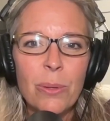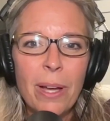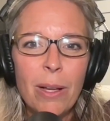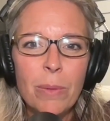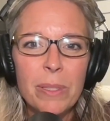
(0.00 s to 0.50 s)

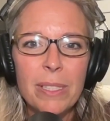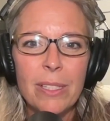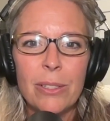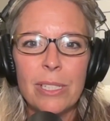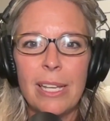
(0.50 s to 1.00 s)
helps.
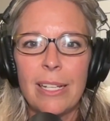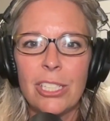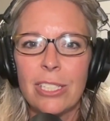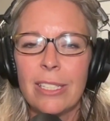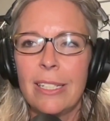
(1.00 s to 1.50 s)
There's
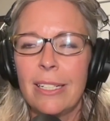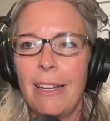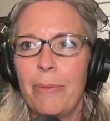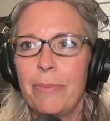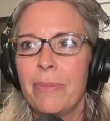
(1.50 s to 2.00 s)
actually,
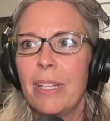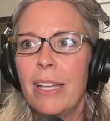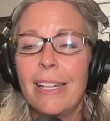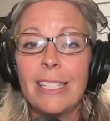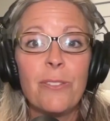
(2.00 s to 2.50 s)

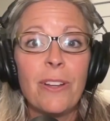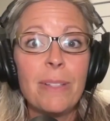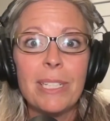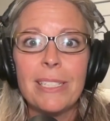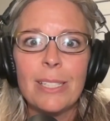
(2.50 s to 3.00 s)
it's funny
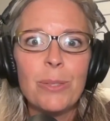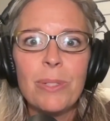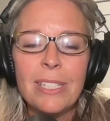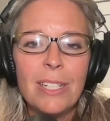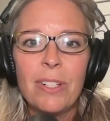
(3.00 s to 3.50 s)
because this
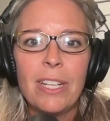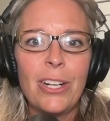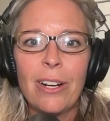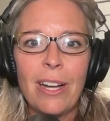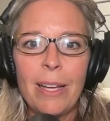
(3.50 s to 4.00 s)
wasn't even in
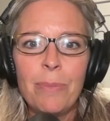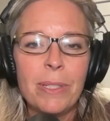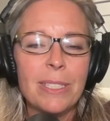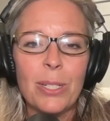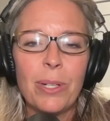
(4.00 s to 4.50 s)
our guide, but
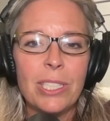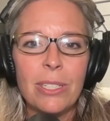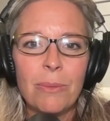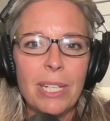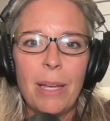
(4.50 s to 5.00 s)
it's a
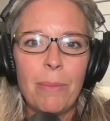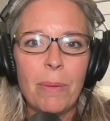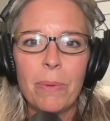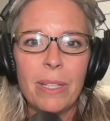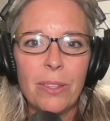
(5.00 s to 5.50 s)
question we came
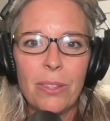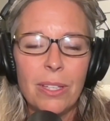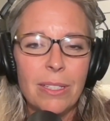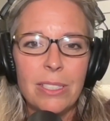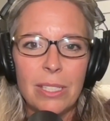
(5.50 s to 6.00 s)
up with
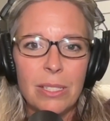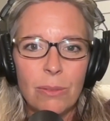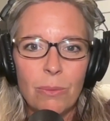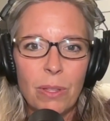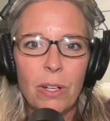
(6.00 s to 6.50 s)
just
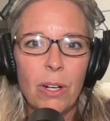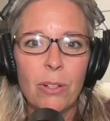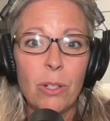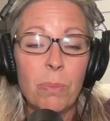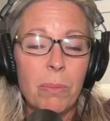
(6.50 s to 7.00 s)
within our
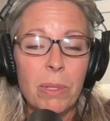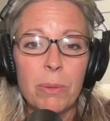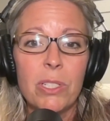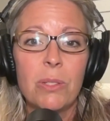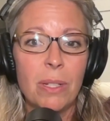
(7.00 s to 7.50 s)
group when we
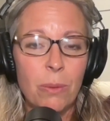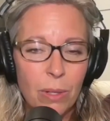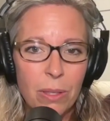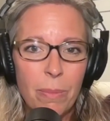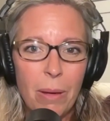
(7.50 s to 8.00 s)
were doing Where
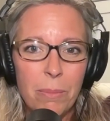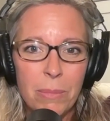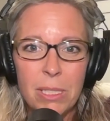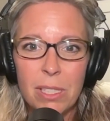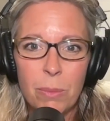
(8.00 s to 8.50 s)
the Mountain
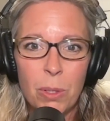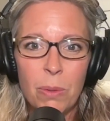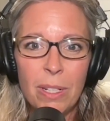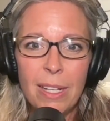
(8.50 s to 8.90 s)
Meets the Moon.